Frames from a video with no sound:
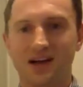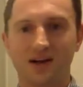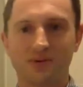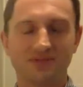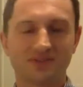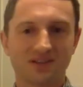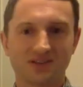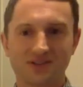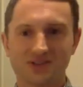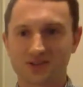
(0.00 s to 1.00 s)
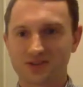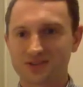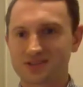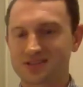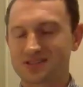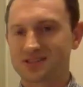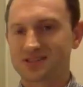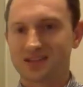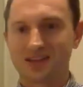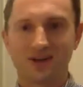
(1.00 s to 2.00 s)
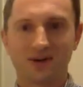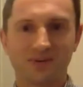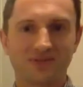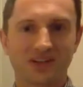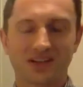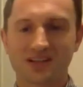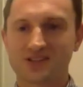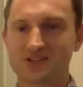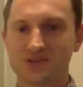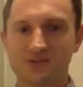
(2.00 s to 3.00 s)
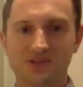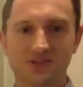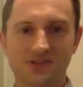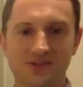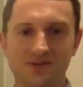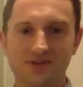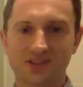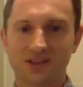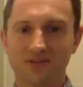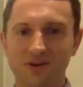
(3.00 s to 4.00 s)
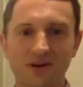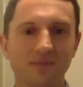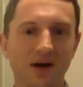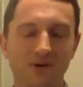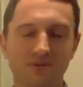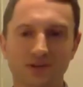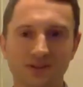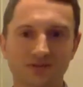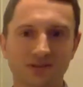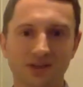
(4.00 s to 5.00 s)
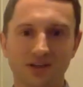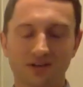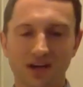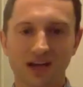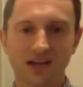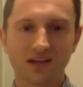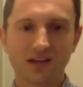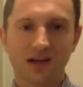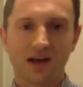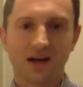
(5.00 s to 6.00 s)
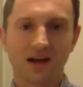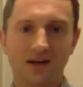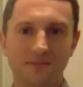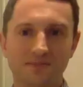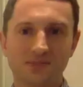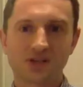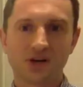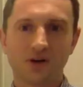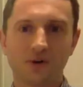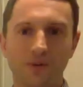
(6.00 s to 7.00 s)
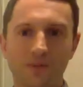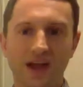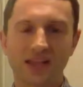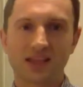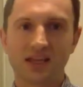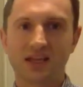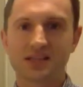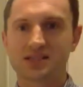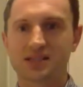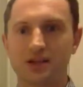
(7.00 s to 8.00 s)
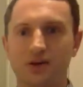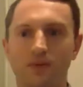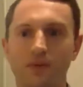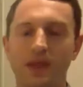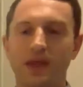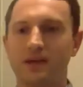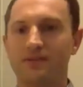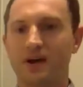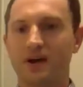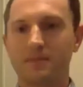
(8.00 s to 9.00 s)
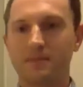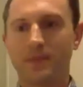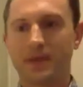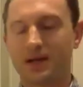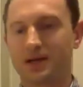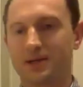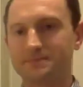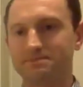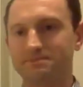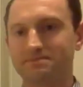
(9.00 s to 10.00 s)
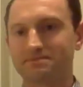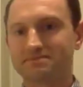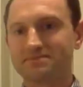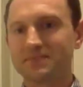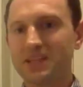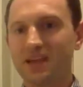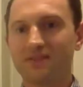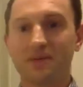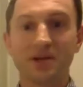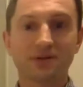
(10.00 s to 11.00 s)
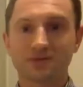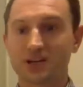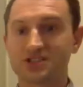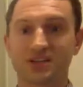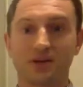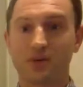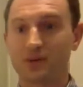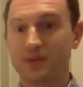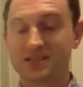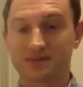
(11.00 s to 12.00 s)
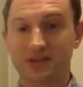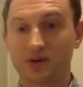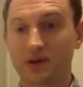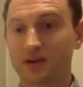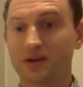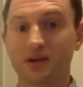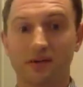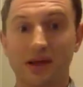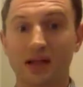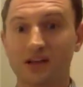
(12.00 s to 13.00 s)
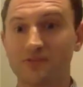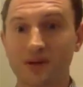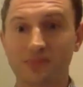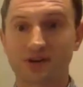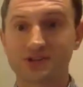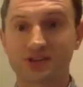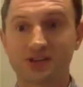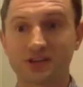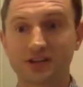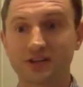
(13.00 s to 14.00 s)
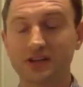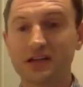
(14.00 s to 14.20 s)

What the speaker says: We've done desserts. We've done lots of soups and stews, and they've all come out really, really great. So I think it's, if I'm in a rush and I want to make something quicker, I mean, I love my pressure cooker.